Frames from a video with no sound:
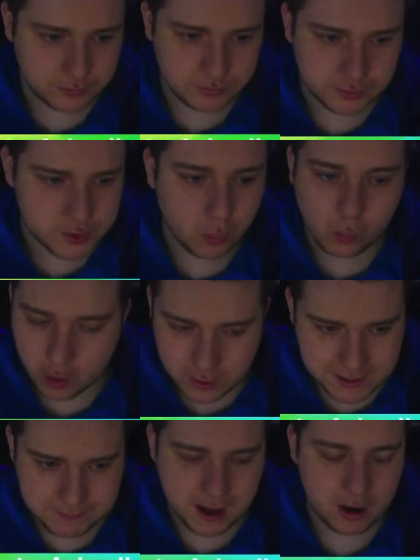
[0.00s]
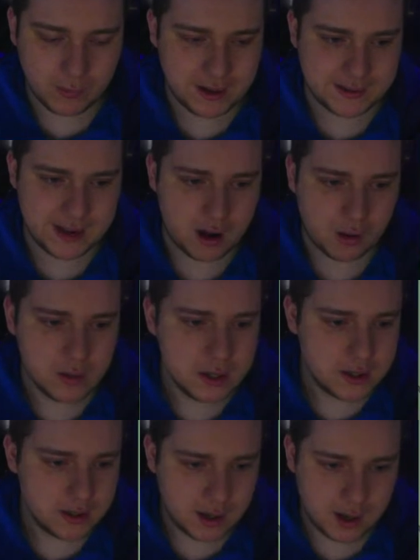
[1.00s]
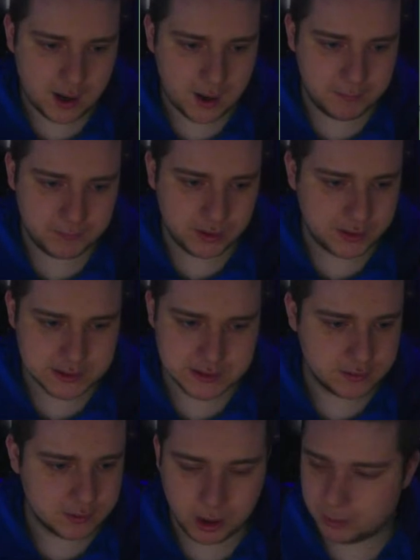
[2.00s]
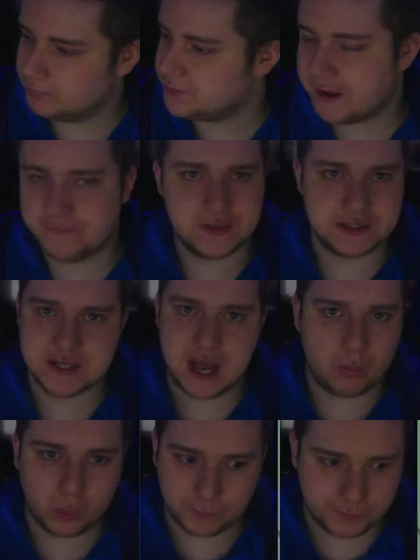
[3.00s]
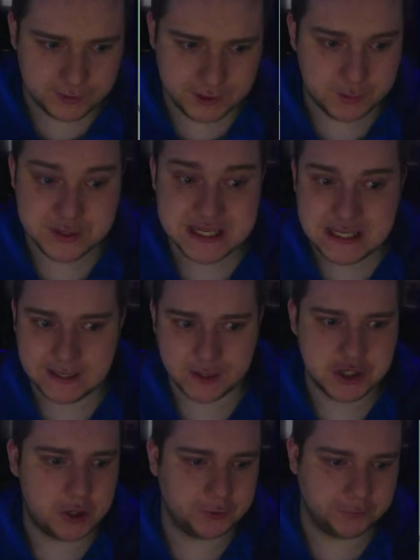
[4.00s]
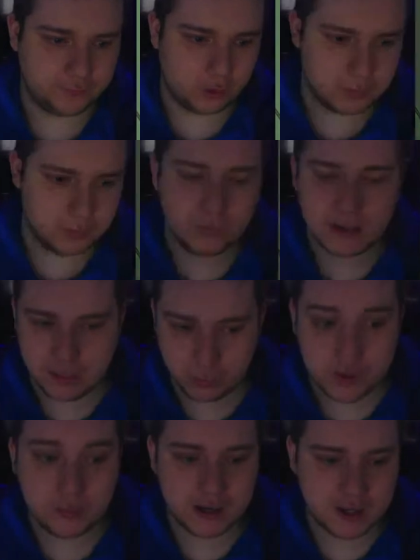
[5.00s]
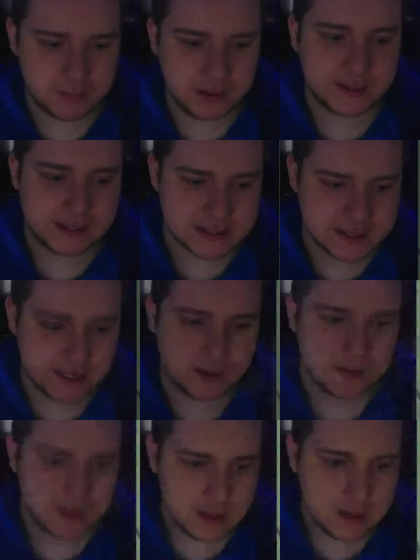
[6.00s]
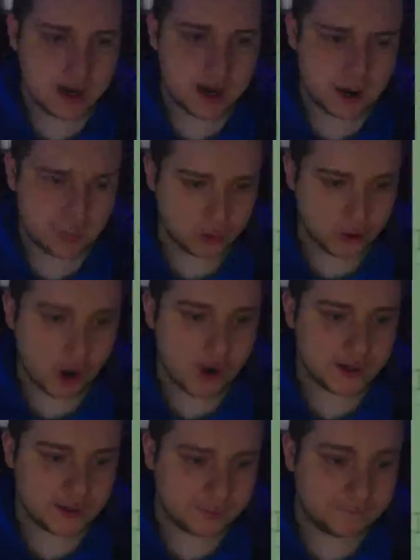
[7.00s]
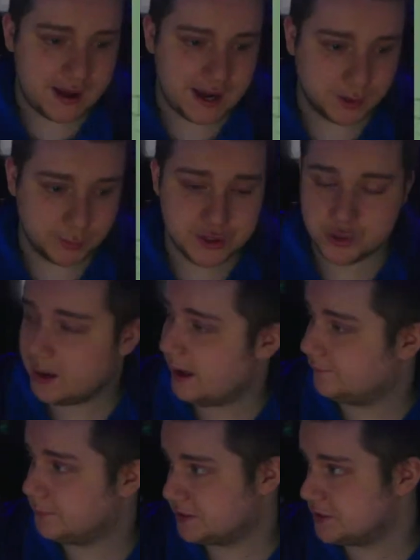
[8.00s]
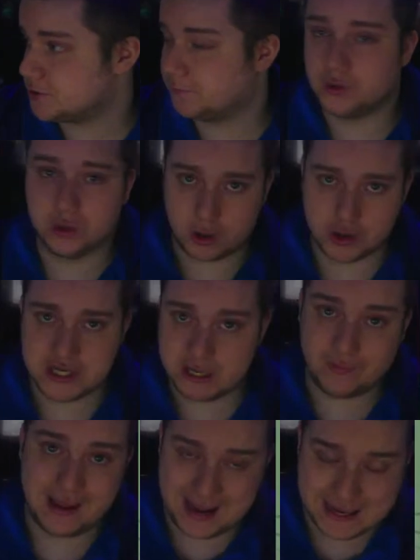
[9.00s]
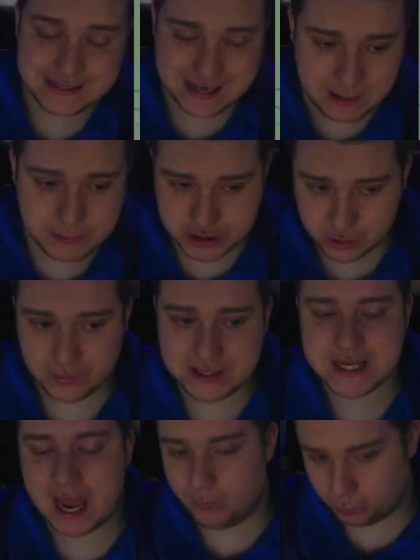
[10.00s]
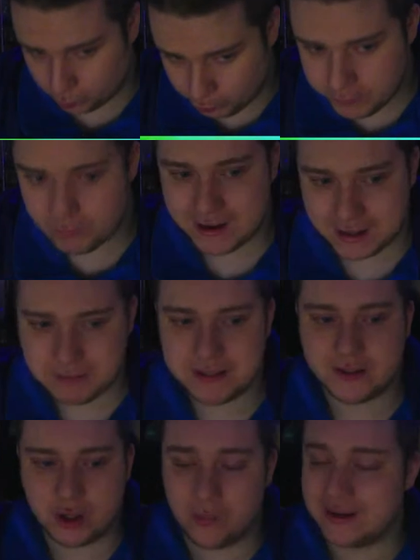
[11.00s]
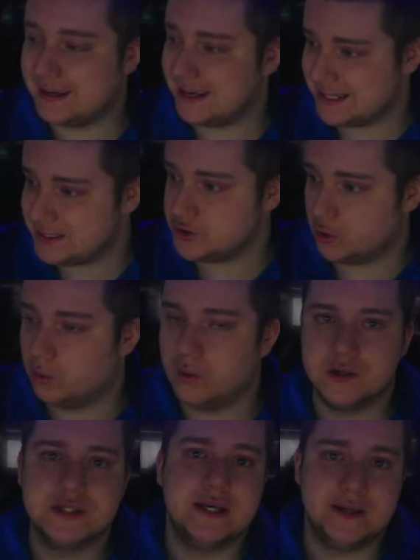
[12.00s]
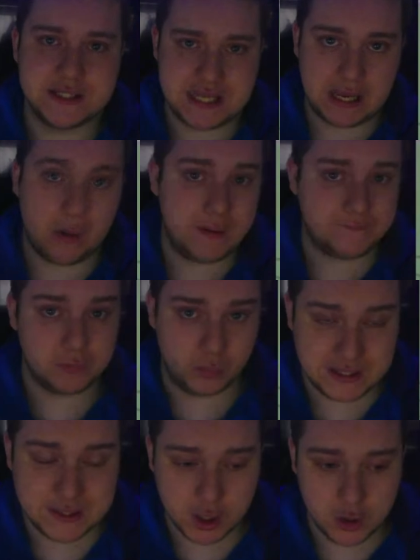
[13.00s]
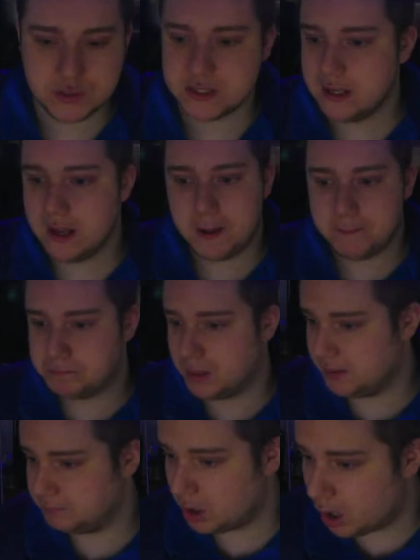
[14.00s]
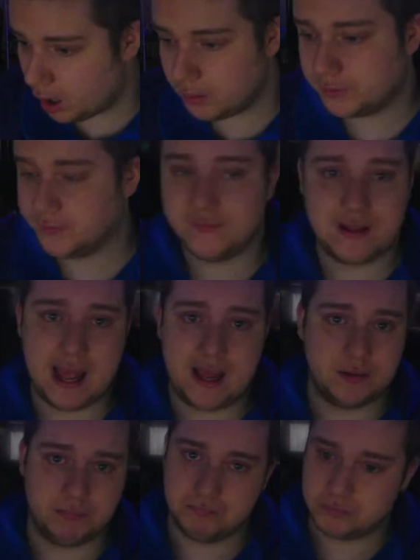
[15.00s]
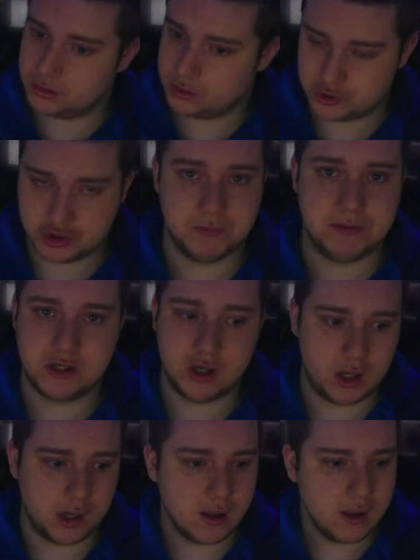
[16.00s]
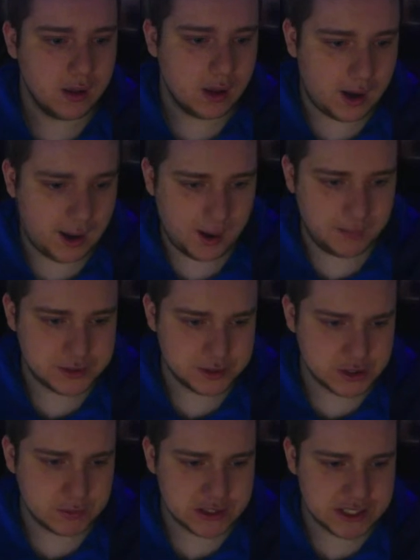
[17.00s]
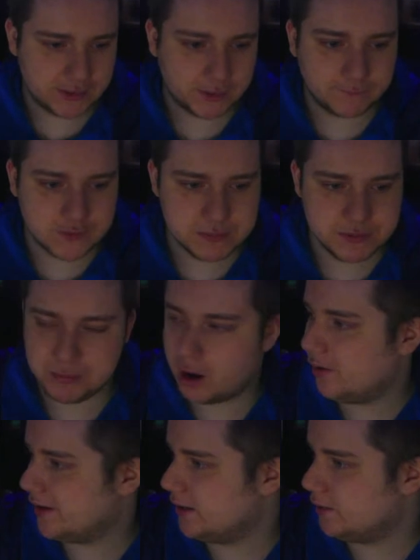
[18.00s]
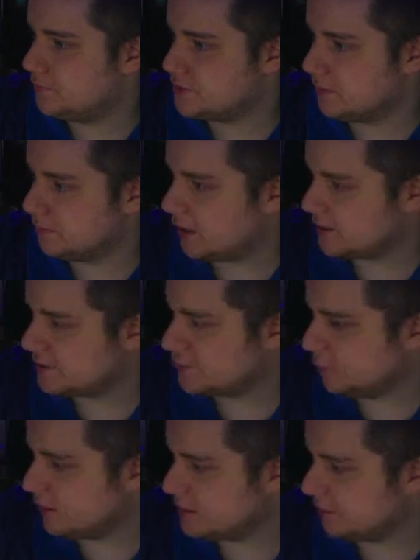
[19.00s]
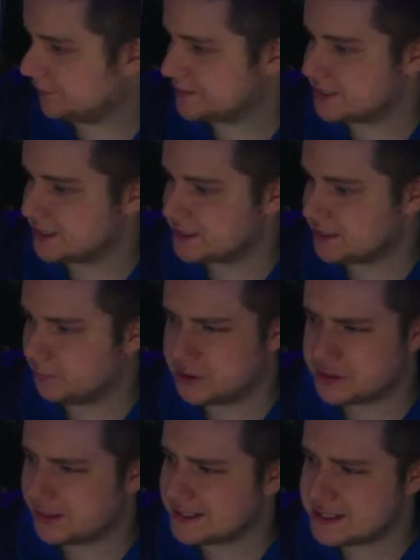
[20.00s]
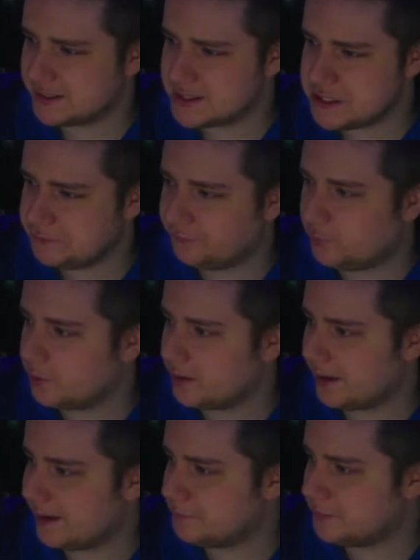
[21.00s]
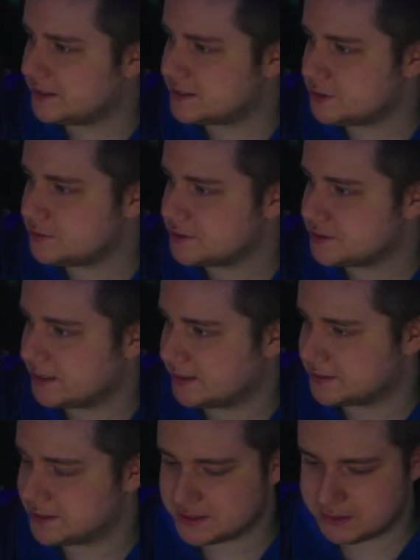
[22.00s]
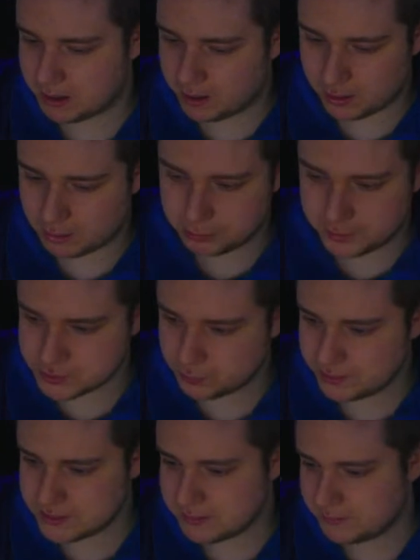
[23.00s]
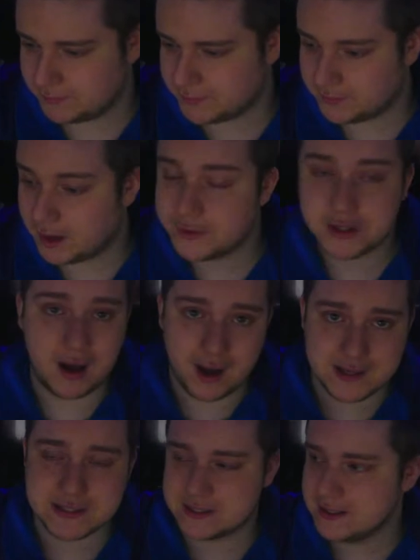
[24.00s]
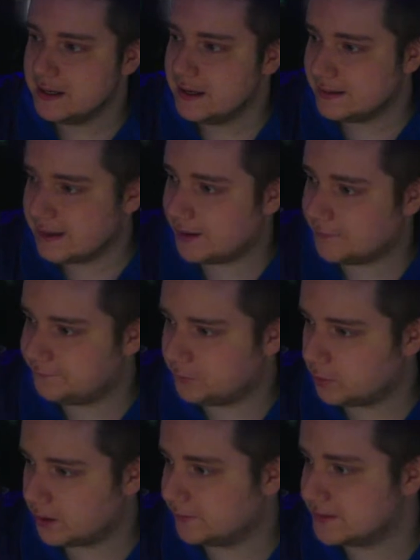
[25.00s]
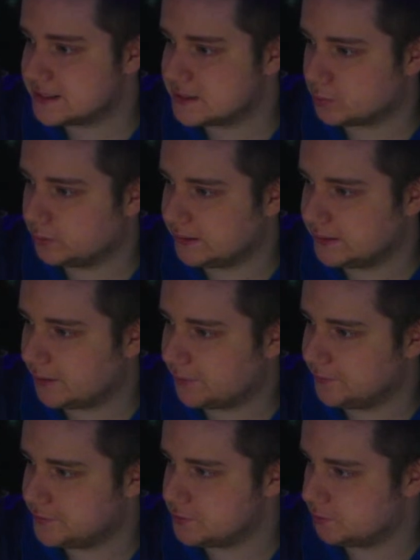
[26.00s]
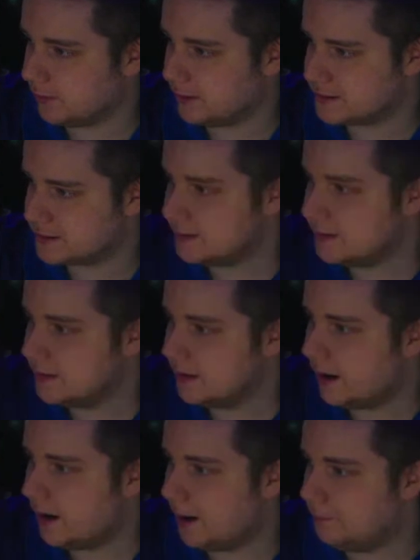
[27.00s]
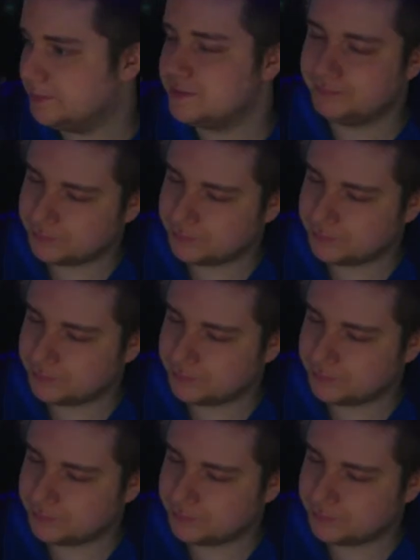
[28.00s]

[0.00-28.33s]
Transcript: to worry about right now. Definitely is not worth, seeking shelter for. But what I would recommend, like I said, regarding the fact that we do have the potential for large hail and damaging winds, I would recommend going indoors and staying away from windows. But other than that, you should be good. So just watch out there for some small hail, some gusty winds up to 60, which, like I said, this is Florida. Everybody's used to seeing 60-mile-an-hour plus winds. I mean, to us down in Florida, this is really nothing too crazy. But,